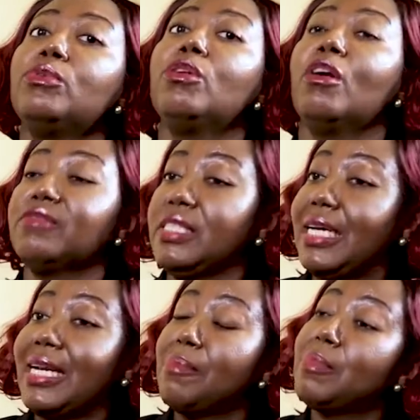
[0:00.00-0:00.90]
who loved it
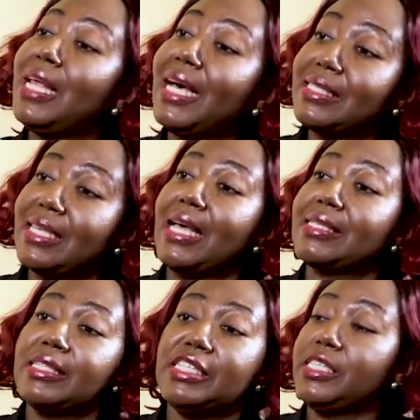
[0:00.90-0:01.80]
and applied
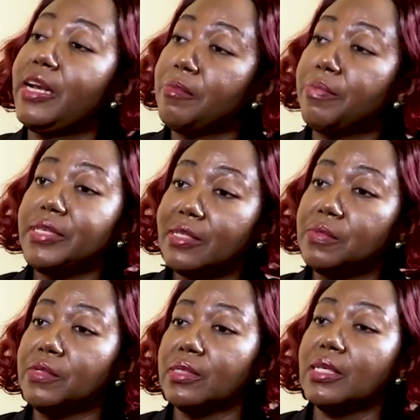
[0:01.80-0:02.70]
science and engineering
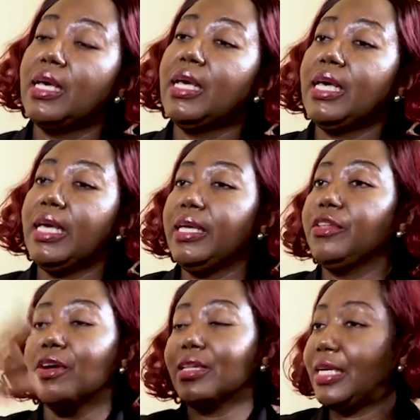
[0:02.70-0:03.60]
principles
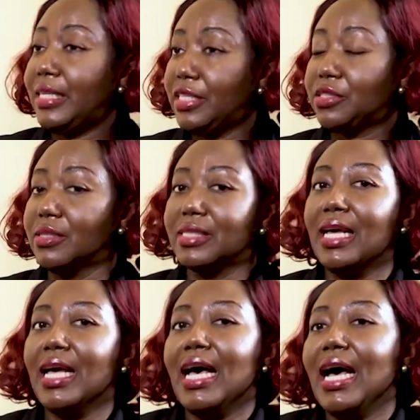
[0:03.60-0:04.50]
in the other nations.
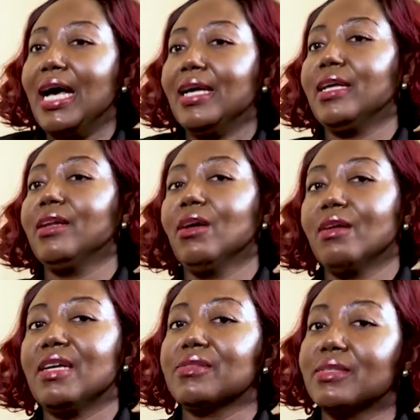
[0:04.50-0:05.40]
And a lot
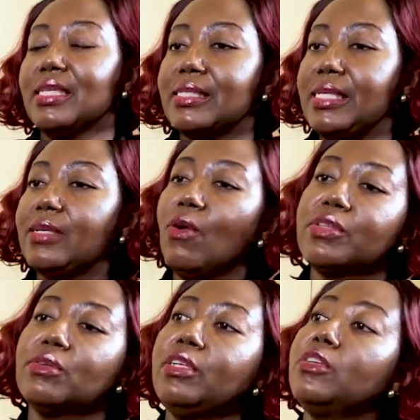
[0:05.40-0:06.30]
of our students think, oh,
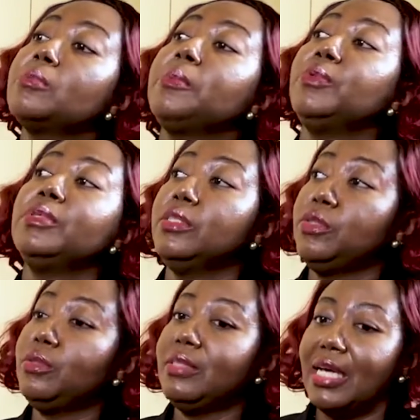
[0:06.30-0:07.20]
it's only those people who can
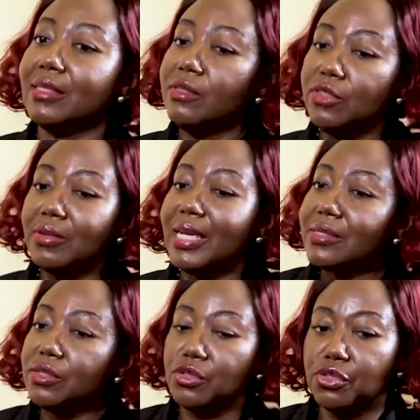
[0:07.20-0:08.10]
do that. No,
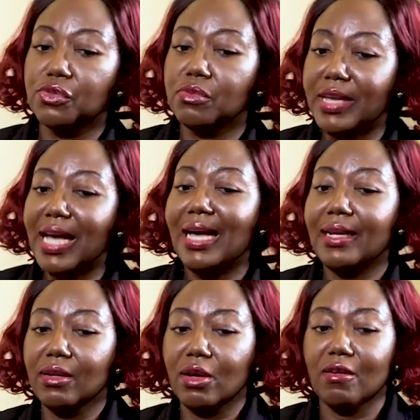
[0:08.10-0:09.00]
that's not true. We had
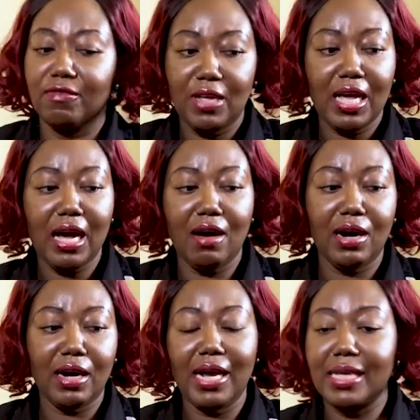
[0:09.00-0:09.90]
a lot of
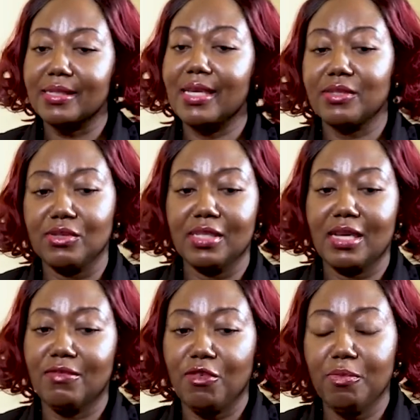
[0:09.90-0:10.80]
our ancestors
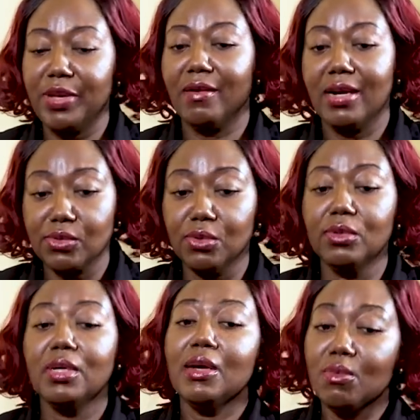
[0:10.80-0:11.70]
and forebearers
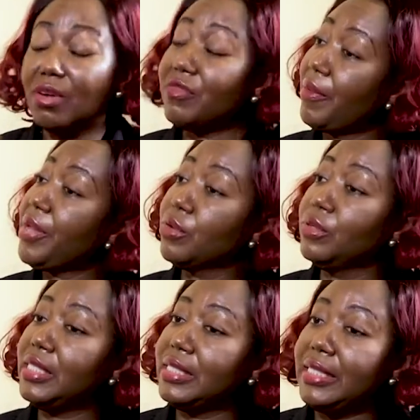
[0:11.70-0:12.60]
who were very
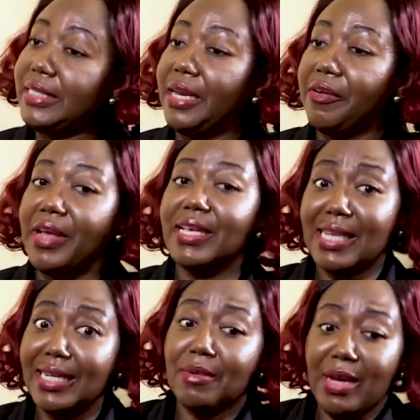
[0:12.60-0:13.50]
good in these areas,
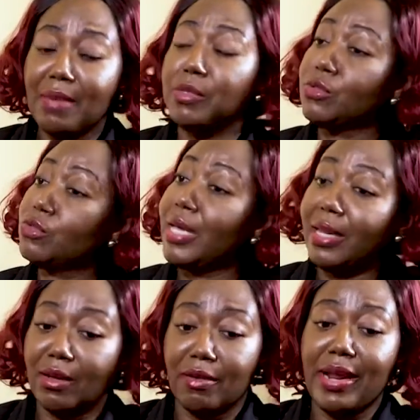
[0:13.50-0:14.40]
and they were able
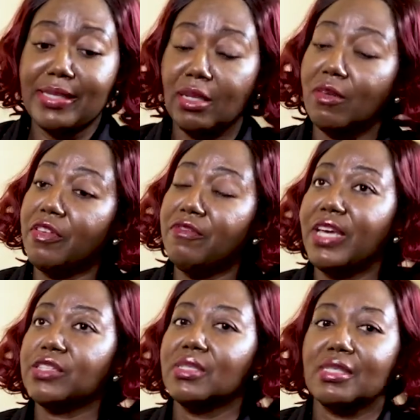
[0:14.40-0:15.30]
to create a lot of
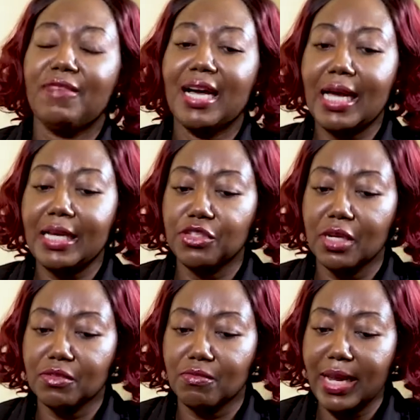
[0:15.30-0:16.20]
inventions. In fact, I
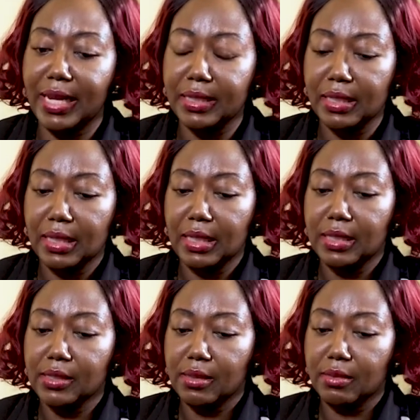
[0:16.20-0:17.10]
just read
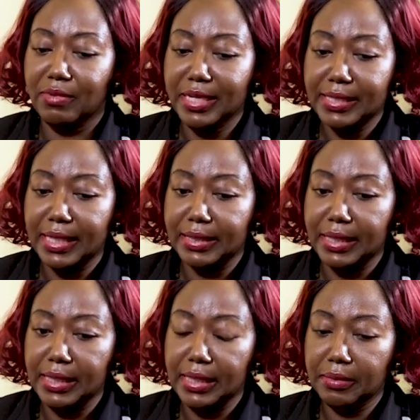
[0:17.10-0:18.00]

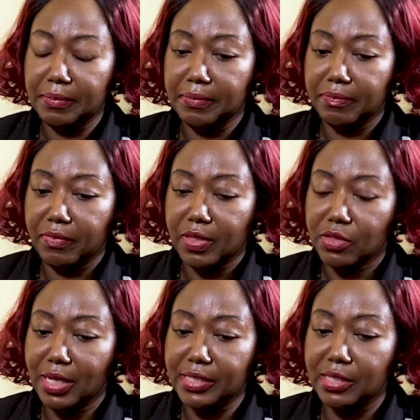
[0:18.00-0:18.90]
recently,
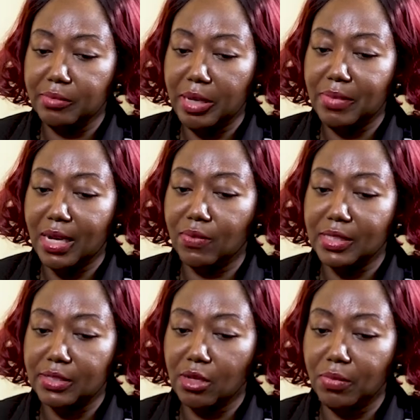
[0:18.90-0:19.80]
trying to remember, it
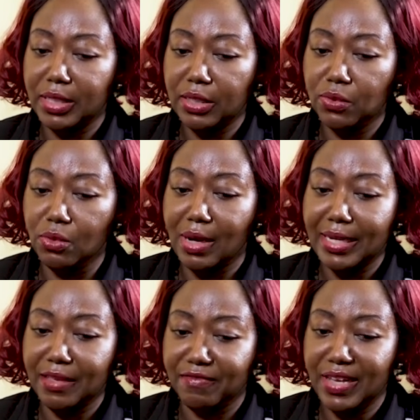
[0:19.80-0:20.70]
was somebody who
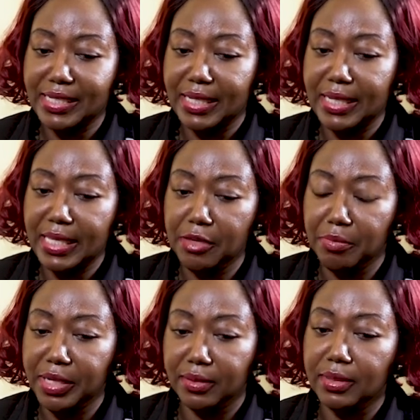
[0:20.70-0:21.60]
had invented
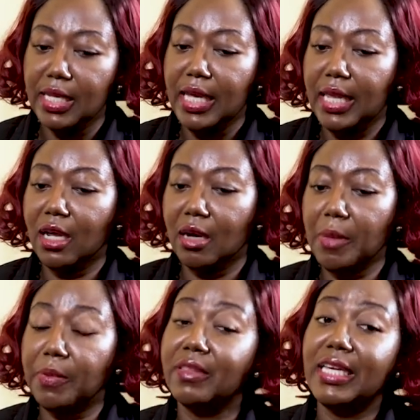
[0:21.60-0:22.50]
email. A lot of
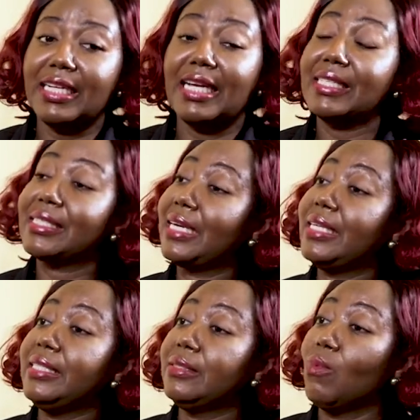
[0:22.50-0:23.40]
people think that it
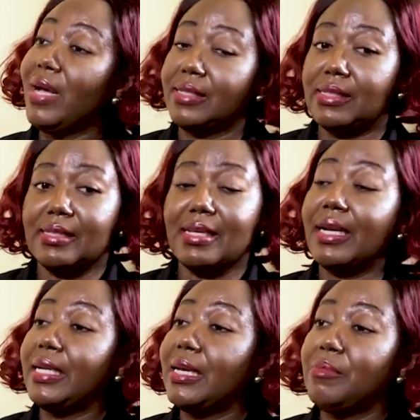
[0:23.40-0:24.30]
started in the West, it
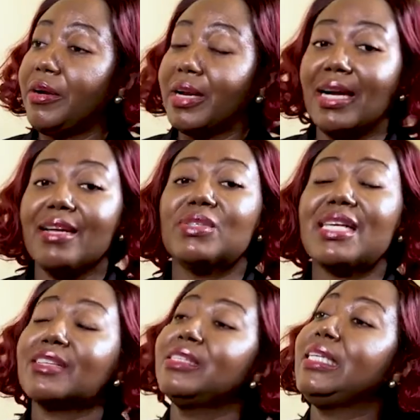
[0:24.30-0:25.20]
started in America. It was
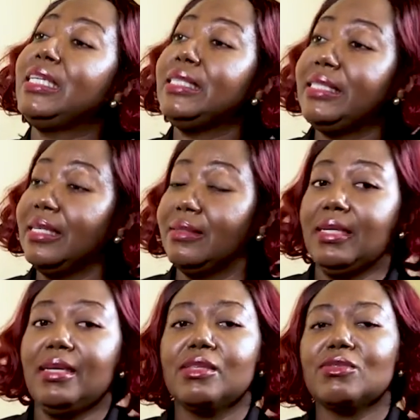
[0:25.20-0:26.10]
actually in India.
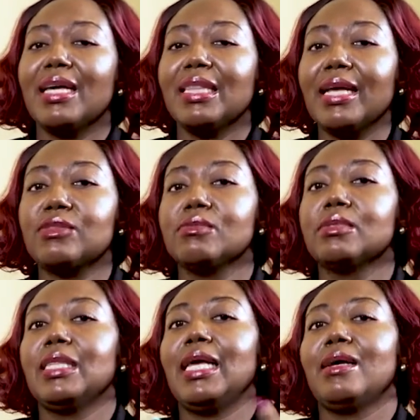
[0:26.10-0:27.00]
So I like to
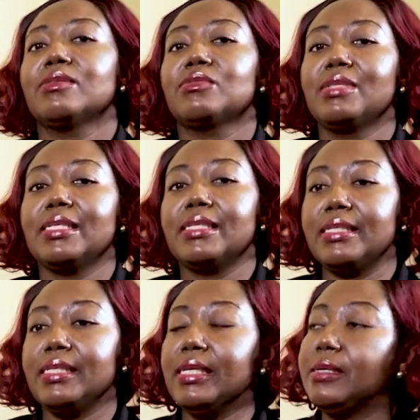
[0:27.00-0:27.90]
let our students
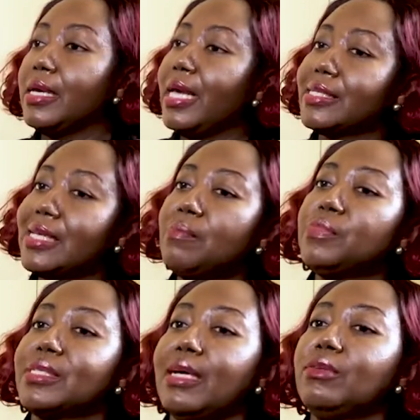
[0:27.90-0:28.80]
see
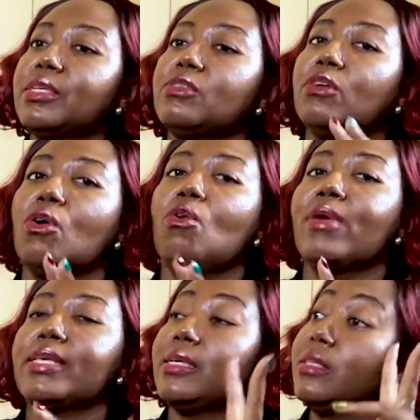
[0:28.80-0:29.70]
examples and look, it's not
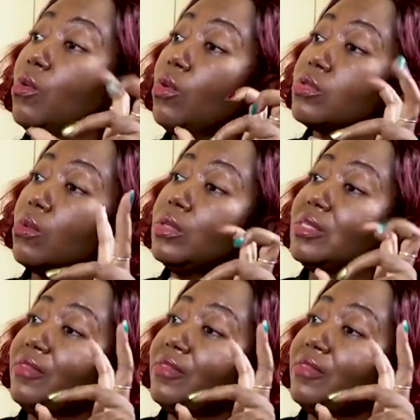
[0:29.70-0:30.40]
always in the quote unquote